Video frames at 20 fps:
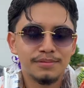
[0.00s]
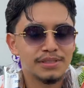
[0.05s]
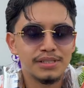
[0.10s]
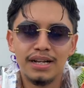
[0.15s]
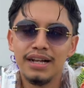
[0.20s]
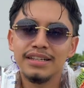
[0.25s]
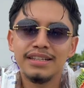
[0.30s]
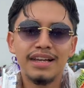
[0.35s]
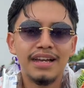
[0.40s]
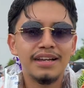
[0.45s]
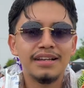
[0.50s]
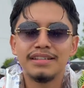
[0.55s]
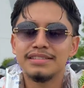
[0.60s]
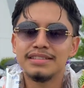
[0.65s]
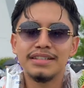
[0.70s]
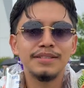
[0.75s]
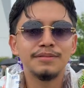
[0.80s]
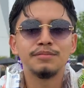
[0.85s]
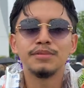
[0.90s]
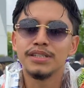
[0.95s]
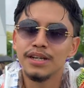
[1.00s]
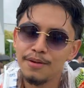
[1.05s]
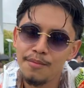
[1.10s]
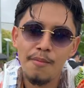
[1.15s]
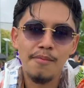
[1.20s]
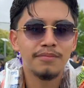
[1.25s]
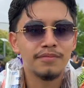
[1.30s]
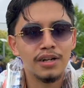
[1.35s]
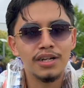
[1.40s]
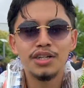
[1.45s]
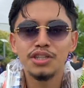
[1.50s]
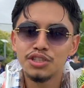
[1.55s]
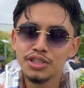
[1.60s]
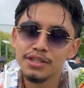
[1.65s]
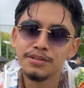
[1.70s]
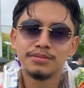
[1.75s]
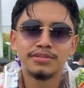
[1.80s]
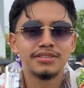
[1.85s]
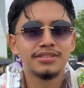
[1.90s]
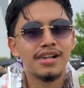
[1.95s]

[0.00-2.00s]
Follow your dream. It. Yep, follow your dreams.